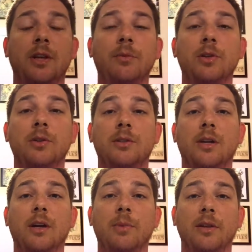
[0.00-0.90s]
I'm going to do is
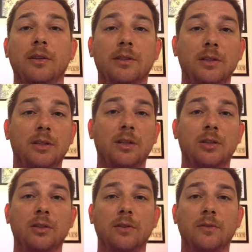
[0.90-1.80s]
talk about this
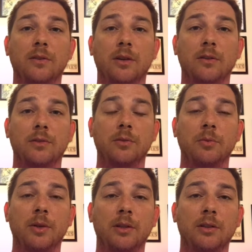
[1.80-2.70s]
edition of
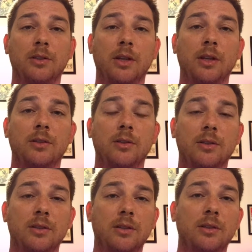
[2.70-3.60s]
Superman Unchained. So
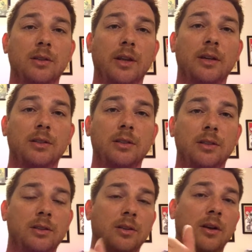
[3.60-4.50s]
this is the Deluxe
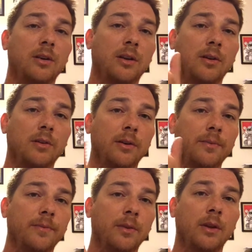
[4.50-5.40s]
edition hardcover.
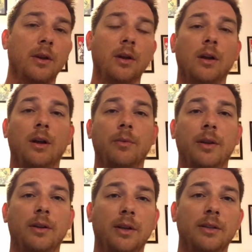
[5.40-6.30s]

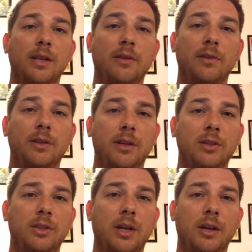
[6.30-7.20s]
It does have a
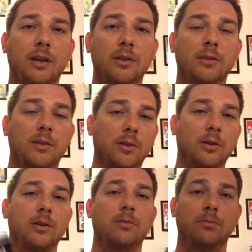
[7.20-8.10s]
dust jacket, so I'll go
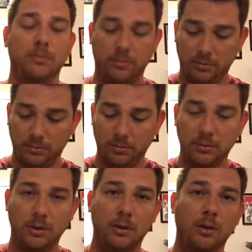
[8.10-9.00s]
ahead and
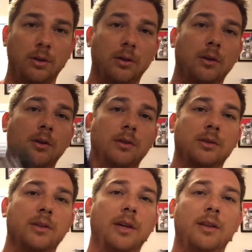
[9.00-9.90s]

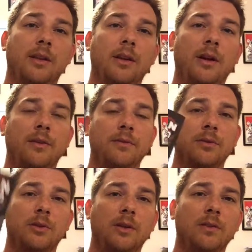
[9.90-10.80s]
slide that off.
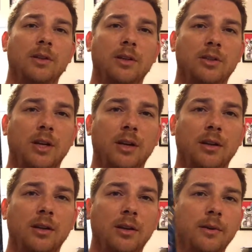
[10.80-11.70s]
So you have the dust
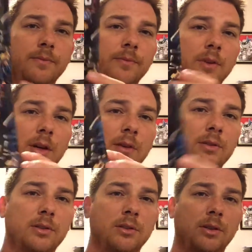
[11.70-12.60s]
jacket here,
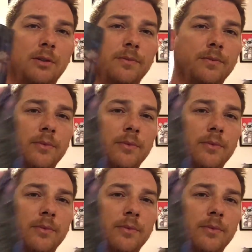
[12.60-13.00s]
obviously,